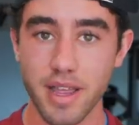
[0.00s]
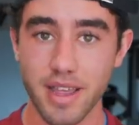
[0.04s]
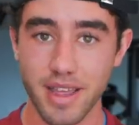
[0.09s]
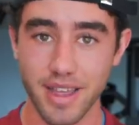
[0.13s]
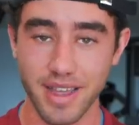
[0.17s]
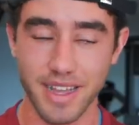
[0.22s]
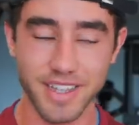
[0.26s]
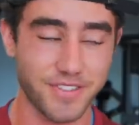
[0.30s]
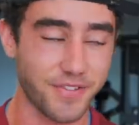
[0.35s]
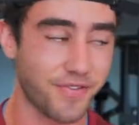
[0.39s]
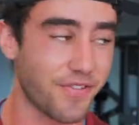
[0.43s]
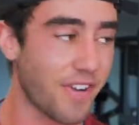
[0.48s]

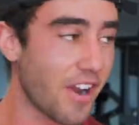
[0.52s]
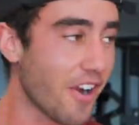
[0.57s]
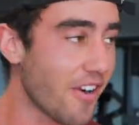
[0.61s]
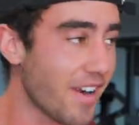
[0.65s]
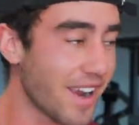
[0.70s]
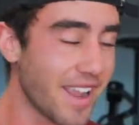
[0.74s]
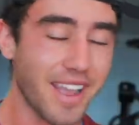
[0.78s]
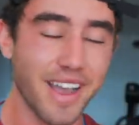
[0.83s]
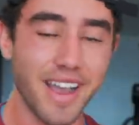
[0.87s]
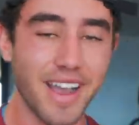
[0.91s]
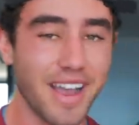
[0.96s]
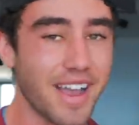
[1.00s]
It's
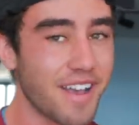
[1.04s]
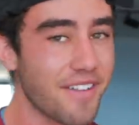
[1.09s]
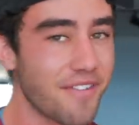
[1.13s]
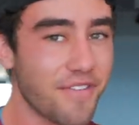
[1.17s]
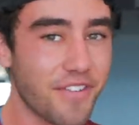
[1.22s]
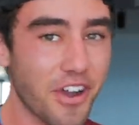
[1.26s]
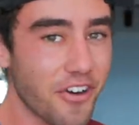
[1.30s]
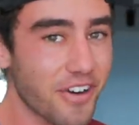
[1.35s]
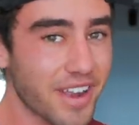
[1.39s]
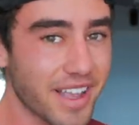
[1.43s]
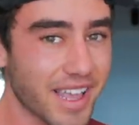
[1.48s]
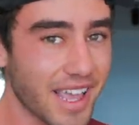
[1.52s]
very,
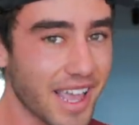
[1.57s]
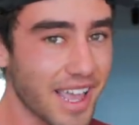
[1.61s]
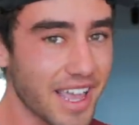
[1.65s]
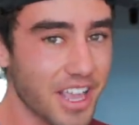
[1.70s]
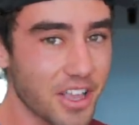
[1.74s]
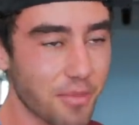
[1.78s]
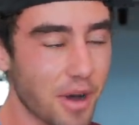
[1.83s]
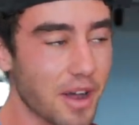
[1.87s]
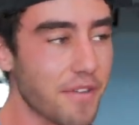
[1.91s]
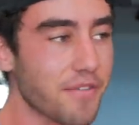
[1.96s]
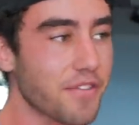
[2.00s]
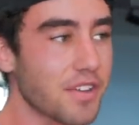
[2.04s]
very key.
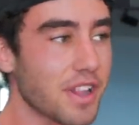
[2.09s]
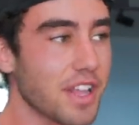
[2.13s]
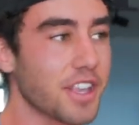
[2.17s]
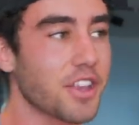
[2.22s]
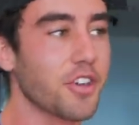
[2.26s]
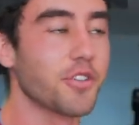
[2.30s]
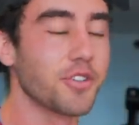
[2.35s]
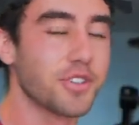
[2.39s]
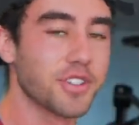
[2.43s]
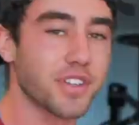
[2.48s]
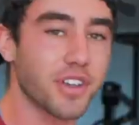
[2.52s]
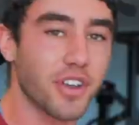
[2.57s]
You might feel like
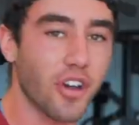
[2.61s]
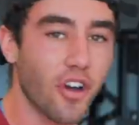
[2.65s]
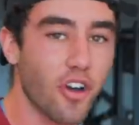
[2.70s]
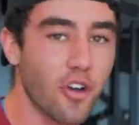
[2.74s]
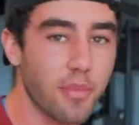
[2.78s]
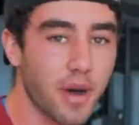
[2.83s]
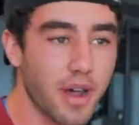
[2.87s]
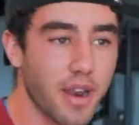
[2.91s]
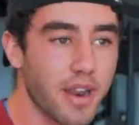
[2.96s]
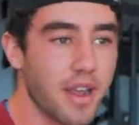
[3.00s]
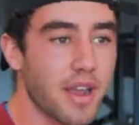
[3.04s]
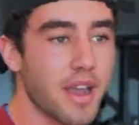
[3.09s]
you're good to go,
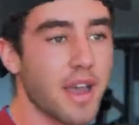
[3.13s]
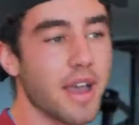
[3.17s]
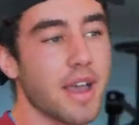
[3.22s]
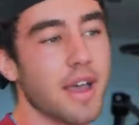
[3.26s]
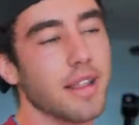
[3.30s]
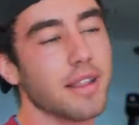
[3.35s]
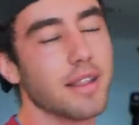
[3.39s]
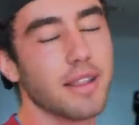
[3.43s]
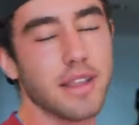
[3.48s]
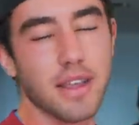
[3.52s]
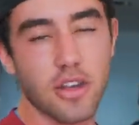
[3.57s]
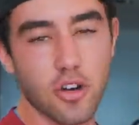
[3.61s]

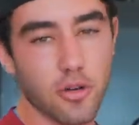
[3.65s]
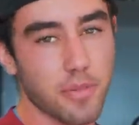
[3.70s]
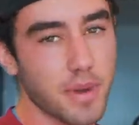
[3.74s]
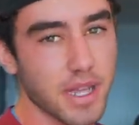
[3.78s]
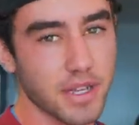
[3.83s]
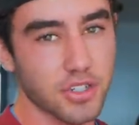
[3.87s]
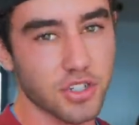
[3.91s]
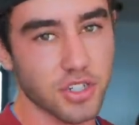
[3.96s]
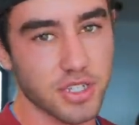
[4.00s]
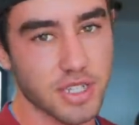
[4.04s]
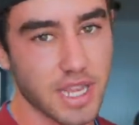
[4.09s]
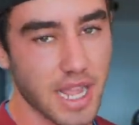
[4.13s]
but a little
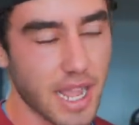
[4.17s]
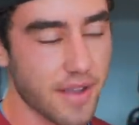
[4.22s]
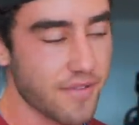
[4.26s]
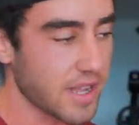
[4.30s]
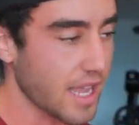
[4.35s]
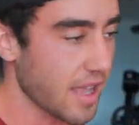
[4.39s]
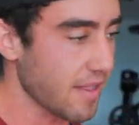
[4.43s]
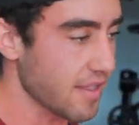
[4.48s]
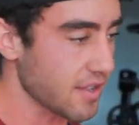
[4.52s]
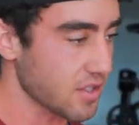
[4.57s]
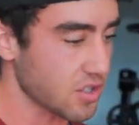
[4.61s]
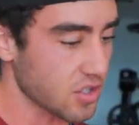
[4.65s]
bit just to even
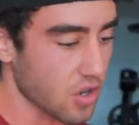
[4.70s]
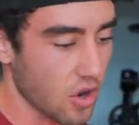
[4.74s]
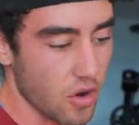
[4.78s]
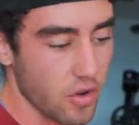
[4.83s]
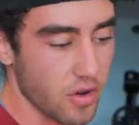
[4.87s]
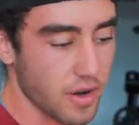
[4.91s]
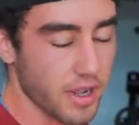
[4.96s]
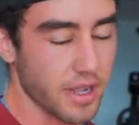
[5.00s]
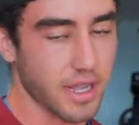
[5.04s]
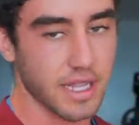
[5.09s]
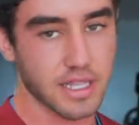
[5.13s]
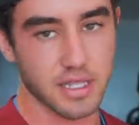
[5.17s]
get in the
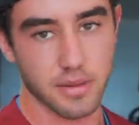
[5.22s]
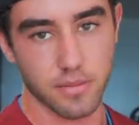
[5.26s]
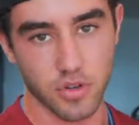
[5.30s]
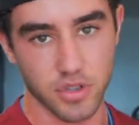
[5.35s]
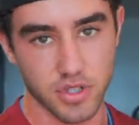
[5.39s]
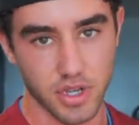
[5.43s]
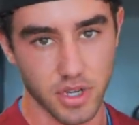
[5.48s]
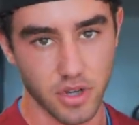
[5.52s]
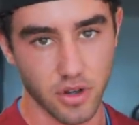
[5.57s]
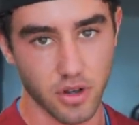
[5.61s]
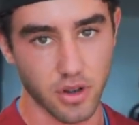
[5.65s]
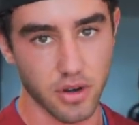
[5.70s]
zone and get some
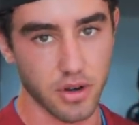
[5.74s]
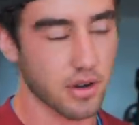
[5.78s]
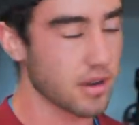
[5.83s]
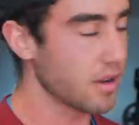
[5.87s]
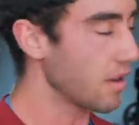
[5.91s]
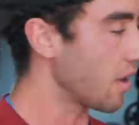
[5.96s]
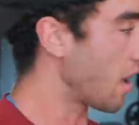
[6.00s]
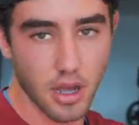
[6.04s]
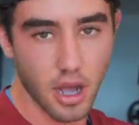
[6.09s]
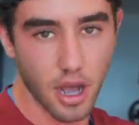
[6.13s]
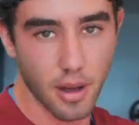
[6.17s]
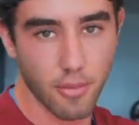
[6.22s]
music on.
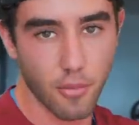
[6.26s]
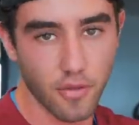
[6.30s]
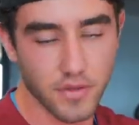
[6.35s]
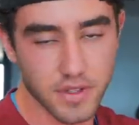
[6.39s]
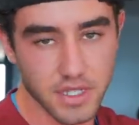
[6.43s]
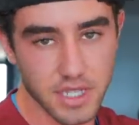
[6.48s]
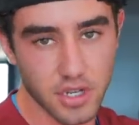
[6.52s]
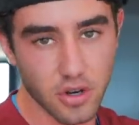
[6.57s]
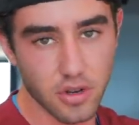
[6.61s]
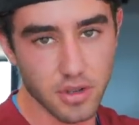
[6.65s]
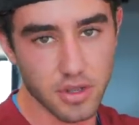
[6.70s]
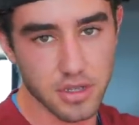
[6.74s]
I'm
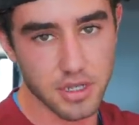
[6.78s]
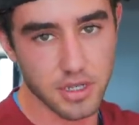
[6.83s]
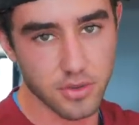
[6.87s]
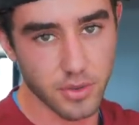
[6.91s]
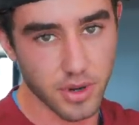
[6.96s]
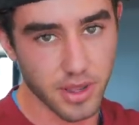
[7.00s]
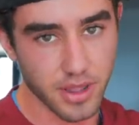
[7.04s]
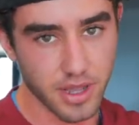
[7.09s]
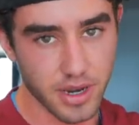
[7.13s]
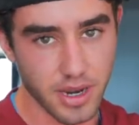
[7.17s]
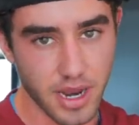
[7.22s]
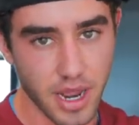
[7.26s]
obviously not listening
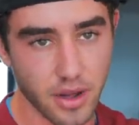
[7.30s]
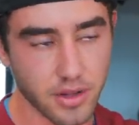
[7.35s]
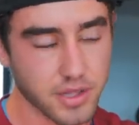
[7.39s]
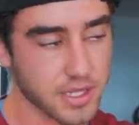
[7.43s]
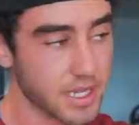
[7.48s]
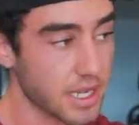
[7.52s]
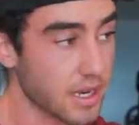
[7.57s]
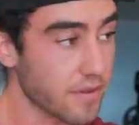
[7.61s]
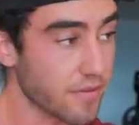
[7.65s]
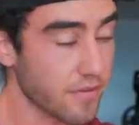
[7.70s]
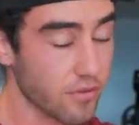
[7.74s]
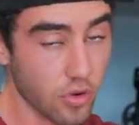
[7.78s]
to anything now. It's
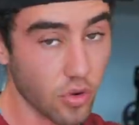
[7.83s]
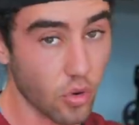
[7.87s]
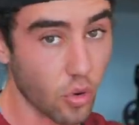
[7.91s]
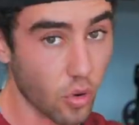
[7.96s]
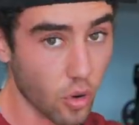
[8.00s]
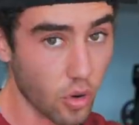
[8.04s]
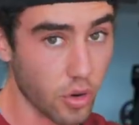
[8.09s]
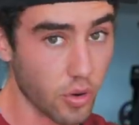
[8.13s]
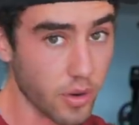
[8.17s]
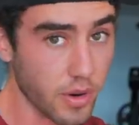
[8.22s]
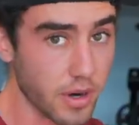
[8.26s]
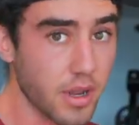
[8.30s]
getting real
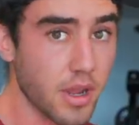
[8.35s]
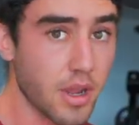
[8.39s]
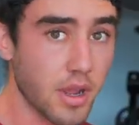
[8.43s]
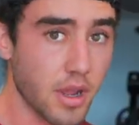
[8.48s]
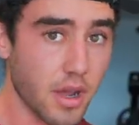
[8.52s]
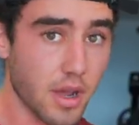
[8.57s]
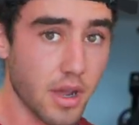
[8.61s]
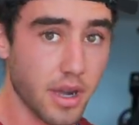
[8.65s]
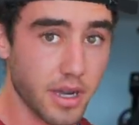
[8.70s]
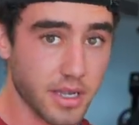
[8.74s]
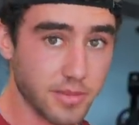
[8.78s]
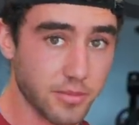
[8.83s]
awkward
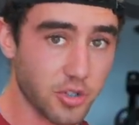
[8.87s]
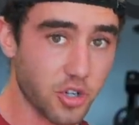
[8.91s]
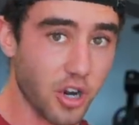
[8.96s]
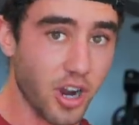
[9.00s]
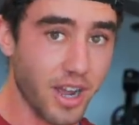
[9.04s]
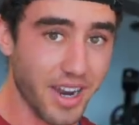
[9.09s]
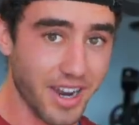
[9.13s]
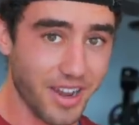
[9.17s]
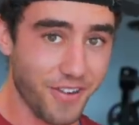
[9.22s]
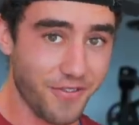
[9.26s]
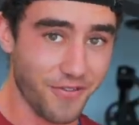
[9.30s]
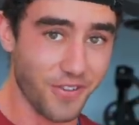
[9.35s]
because I'm
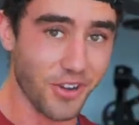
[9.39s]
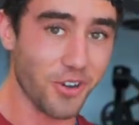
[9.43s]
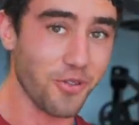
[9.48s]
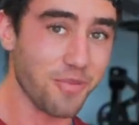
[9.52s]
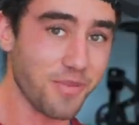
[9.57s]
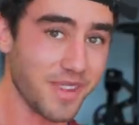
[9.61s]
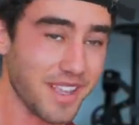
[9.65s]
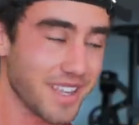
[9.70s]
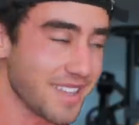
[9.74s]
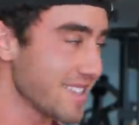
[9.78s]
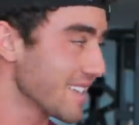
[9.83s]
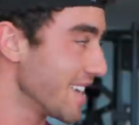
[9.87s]
trying to
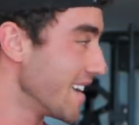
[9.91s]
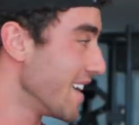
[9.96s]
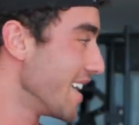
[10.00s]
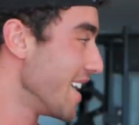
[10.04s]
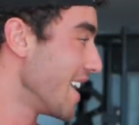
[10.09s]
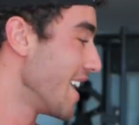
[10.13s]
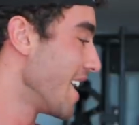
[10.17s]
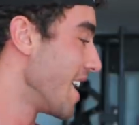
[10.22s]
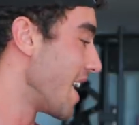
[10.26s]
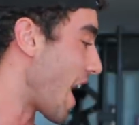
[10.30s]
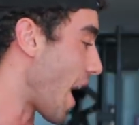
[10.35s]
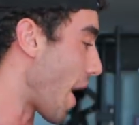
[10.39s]
film this.
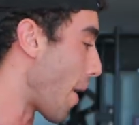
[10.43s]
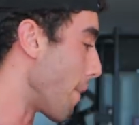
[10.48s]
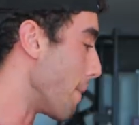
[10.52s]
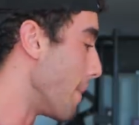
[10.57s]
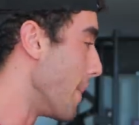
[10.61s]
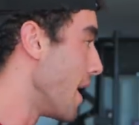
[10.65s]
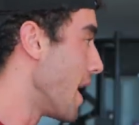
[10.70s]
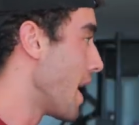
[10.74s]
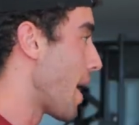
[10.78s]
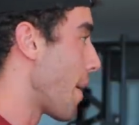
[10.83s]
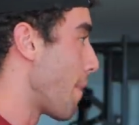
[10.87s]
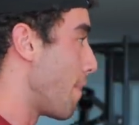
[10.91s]

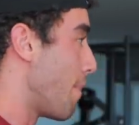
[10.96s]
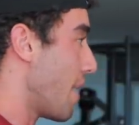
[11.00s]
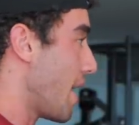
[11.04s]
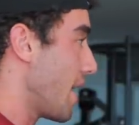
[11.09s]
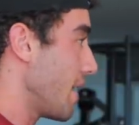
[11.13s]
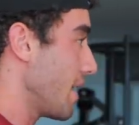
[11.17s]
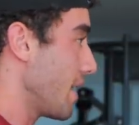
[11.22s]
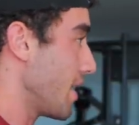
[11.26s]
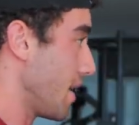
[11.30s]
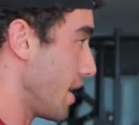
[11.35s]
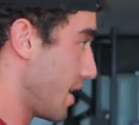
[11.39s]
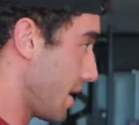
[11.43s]

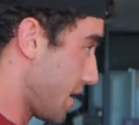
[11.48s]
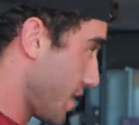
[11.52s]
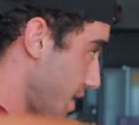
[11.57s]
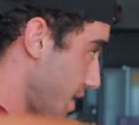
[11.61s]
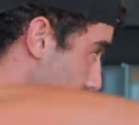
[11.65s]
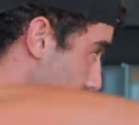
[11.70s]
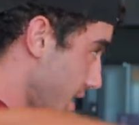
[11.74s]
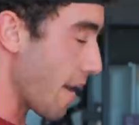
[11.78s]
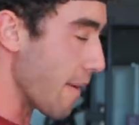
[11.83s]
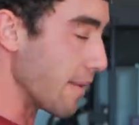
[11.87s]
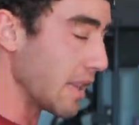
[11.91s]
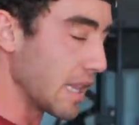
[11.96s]
But
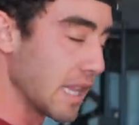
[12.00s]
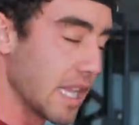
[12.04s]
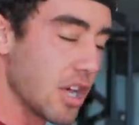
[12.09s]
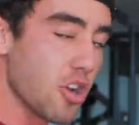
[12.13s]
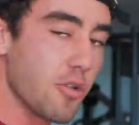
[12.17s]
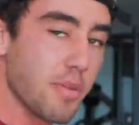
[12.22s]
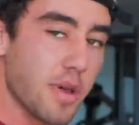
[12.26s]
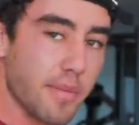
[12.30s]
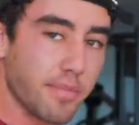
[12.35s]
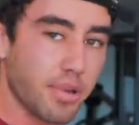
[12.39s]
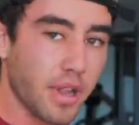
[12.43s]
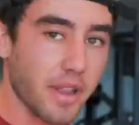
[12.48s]
a
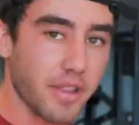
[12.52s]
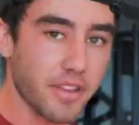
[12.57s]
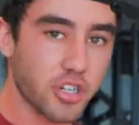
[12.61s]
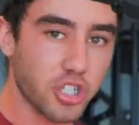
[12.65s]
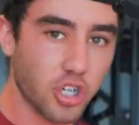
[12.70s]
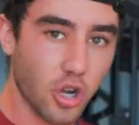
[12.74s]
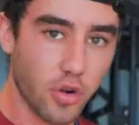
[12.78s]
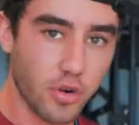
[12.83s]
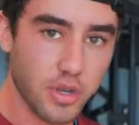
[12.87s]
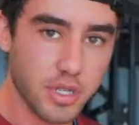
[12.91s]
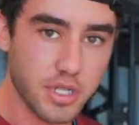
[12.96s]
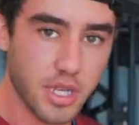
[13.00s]
little bit of blood in the
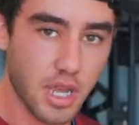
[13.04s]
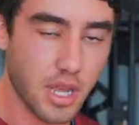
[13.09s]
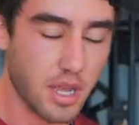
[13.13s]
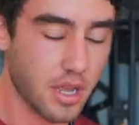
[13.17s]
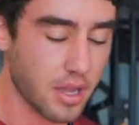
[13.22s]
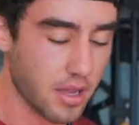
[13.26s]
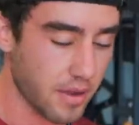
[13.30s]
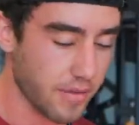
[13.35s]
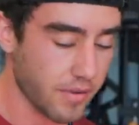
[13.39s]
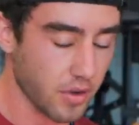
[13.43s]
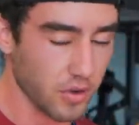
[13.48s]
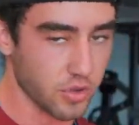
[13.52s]
shoulders
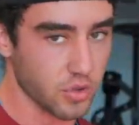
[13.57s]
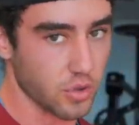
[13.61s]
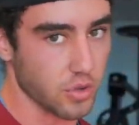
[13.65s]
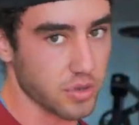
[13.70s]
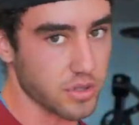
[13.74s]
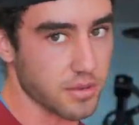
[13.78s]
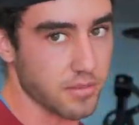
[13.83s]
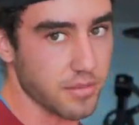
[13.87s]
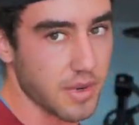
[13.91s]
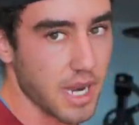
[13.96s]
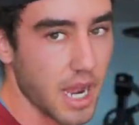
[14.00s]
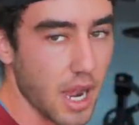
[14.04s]
feels awesome.